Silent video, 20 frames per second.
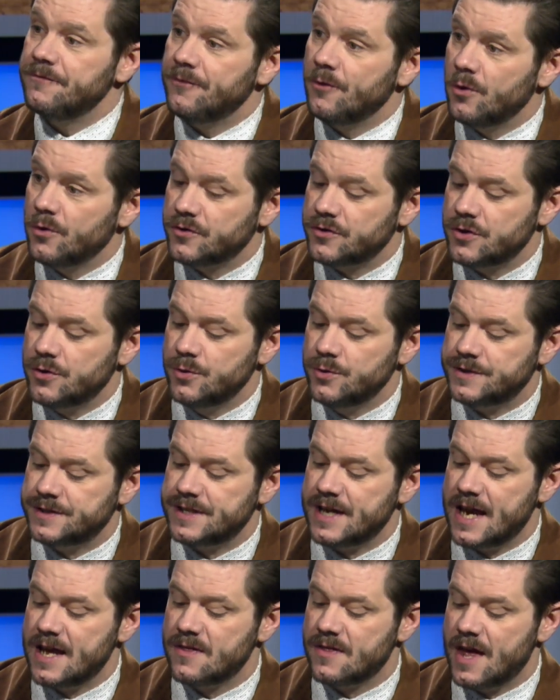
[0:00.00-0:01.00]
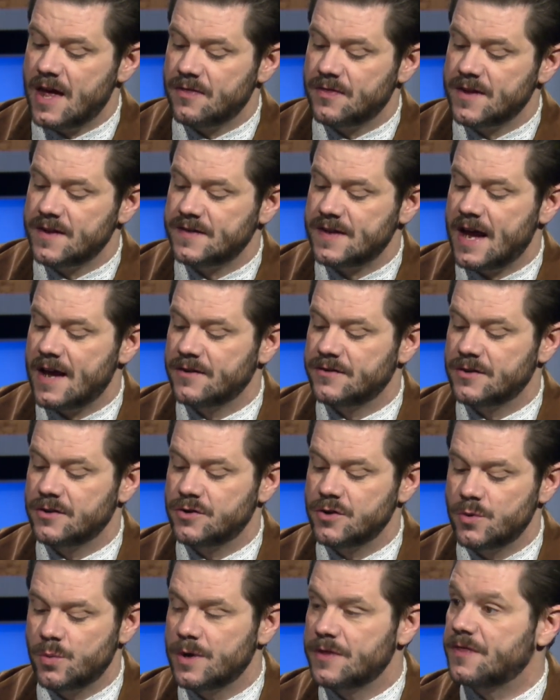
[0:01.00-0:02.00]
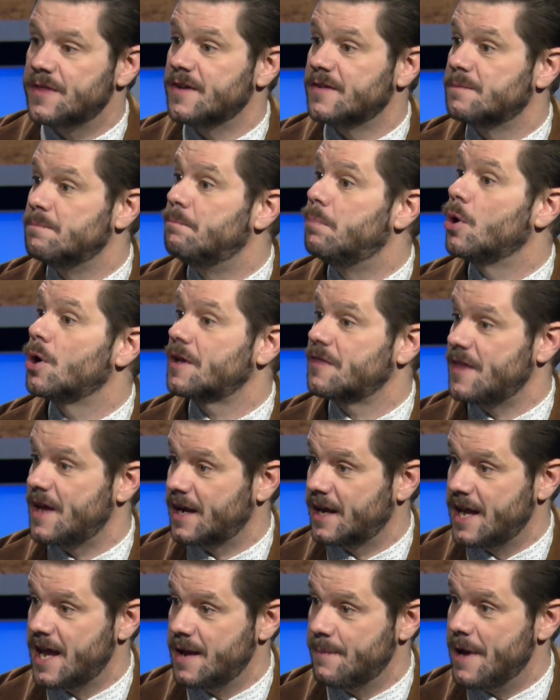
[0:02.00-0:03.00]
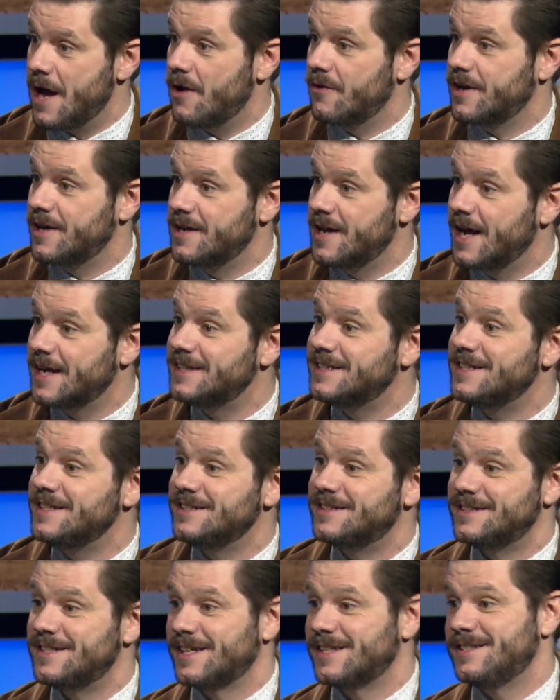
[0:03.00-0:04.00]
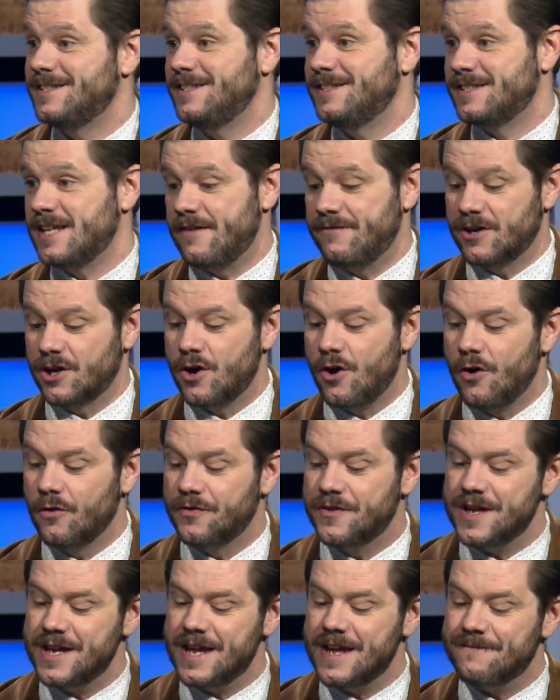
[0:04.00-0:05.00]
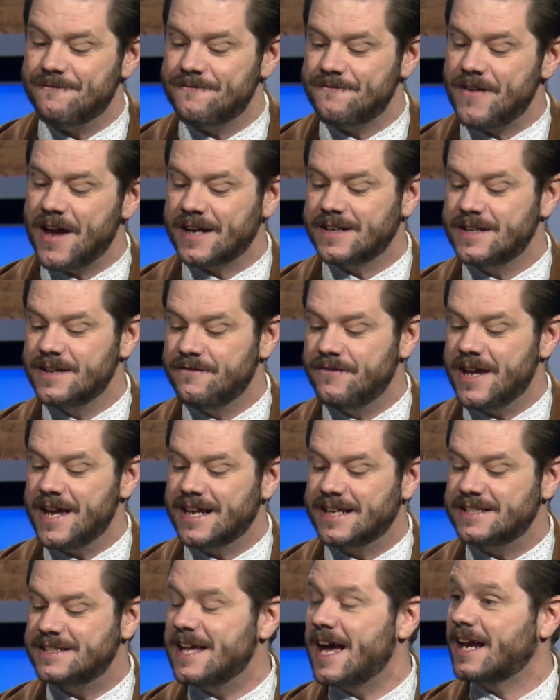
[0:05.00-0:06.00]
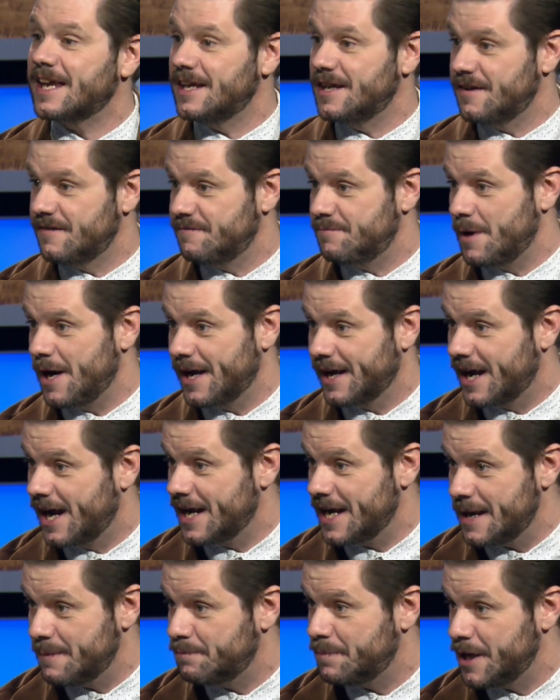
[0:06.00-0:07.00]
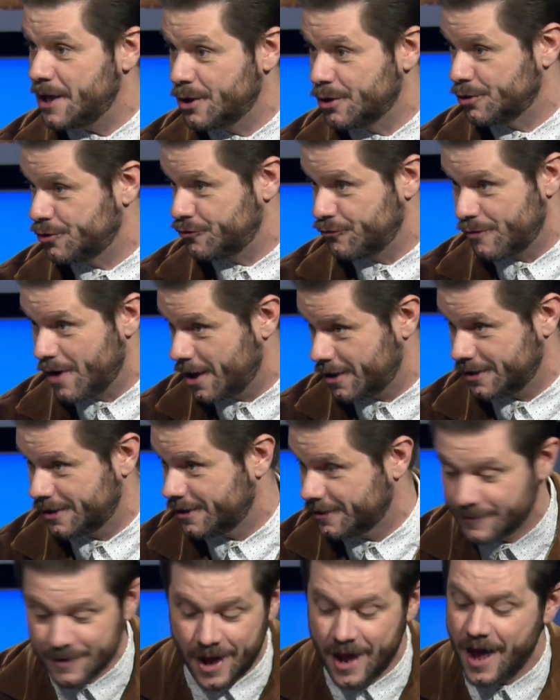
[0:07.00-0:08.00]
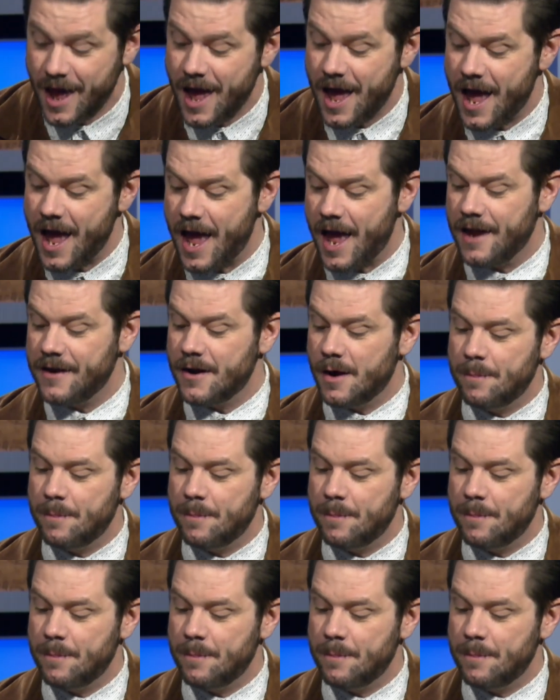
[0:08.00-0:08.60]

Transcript: folks who say that this has to do with this book that came out in 1967 called The Effective Executive by a guy named Peter Drucker. And